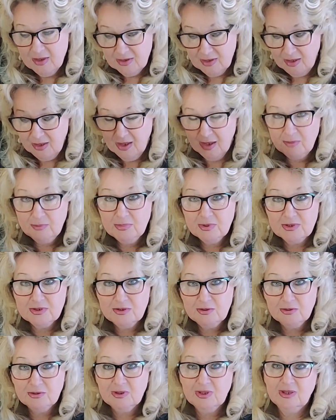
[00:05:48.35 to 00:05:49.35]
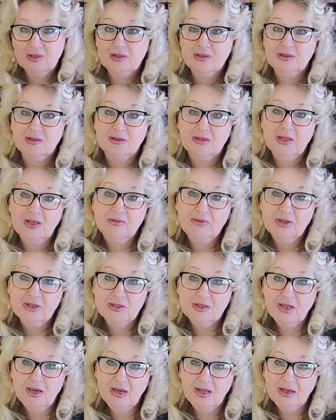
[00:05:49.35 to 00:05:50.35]
The lamp is giving
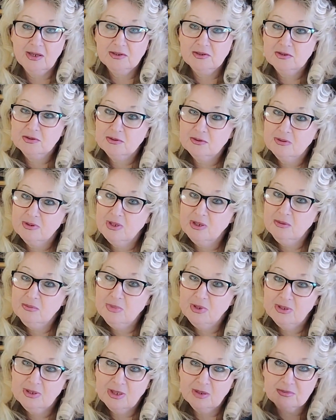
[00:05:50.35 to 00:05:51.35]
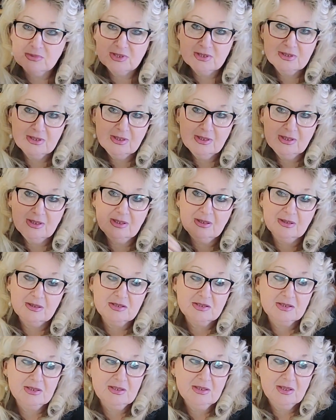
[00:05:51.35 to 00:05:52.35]
the lights to them, and I'm
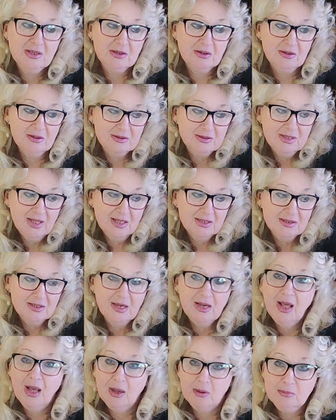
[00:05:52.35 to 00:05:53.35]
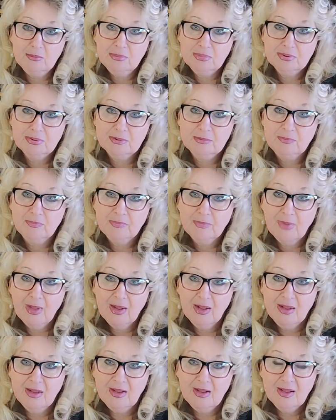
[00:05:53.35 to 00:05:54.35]
sitting on that lamp
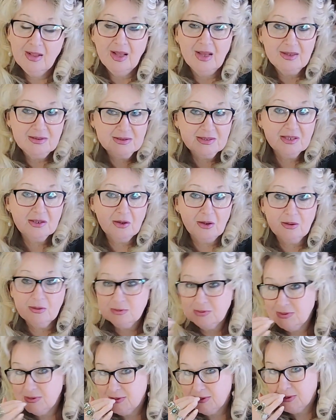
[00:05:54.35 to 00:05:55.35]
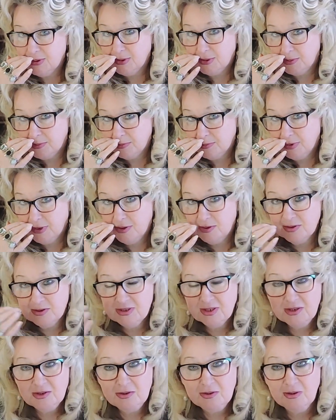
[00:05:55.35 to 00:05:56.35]
as a ghost,
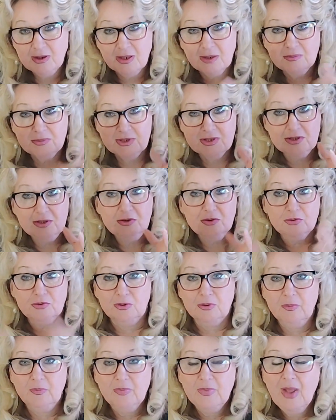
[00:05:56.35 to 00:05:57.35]
because I knew I'm see-through.